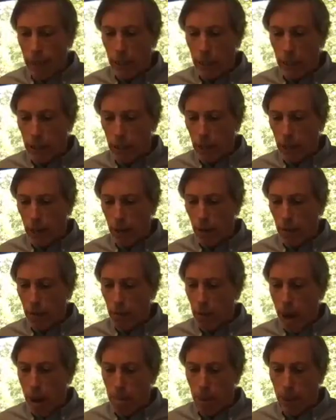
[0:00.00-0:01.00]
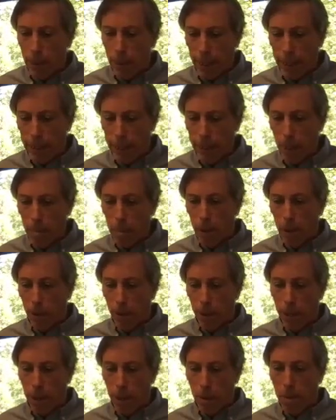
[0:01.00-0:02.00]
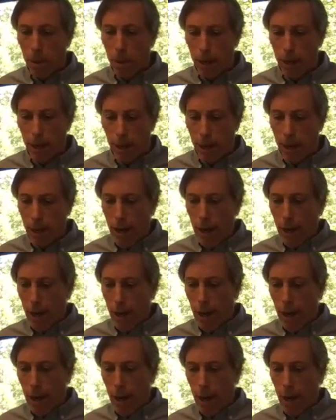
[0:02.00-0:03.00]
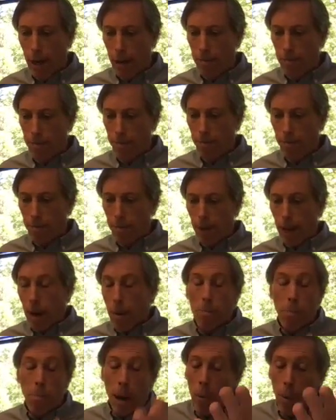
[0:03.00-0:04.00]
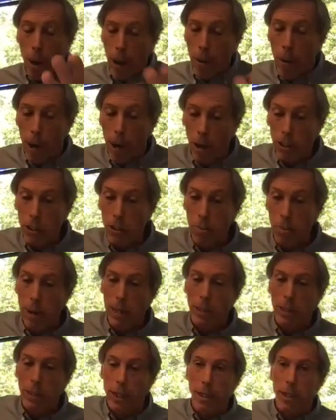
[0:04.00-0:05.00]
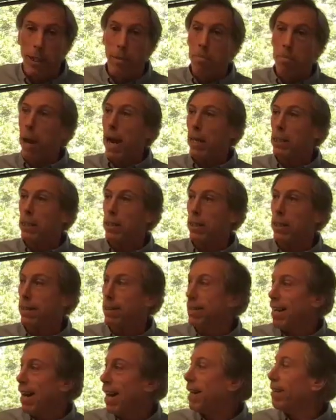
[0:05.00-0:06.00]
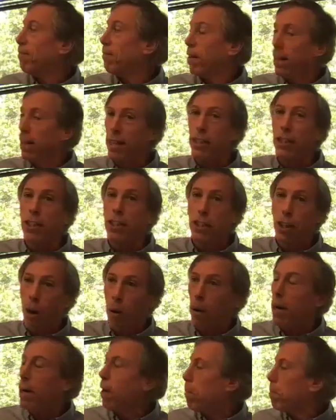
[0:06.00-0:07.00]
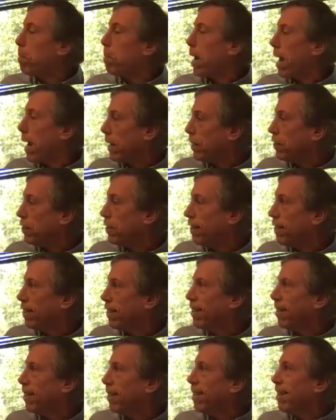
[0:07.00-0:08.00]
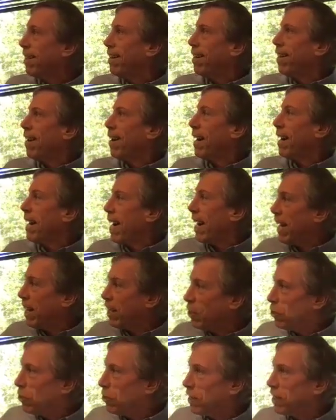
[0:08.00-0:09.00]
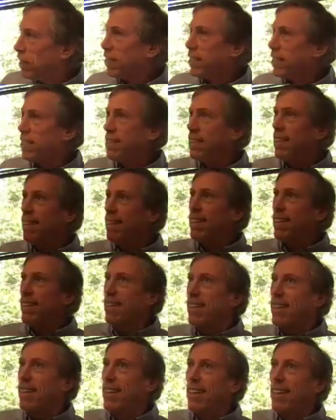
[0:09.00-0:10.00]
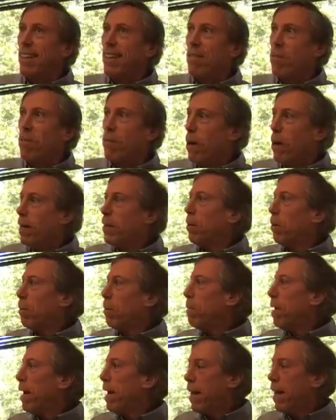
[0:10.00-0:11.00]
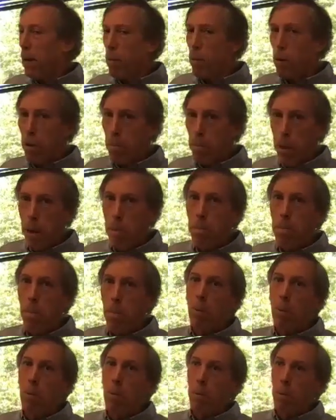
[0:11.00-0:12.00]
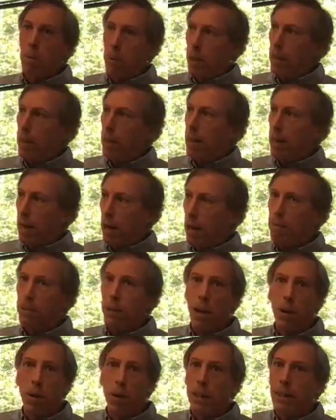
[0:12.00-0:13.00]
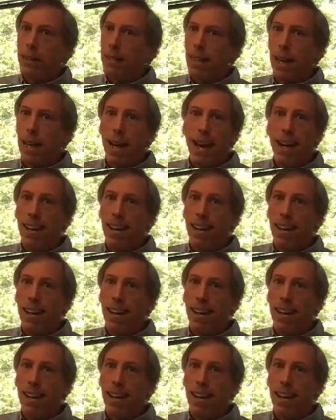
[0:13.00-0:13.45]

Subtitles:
just kind of wrapping things up here a little bit. By the way, I want to also mention passion, that really showing a passion, an interest when you're meeting with people really helps. I always say,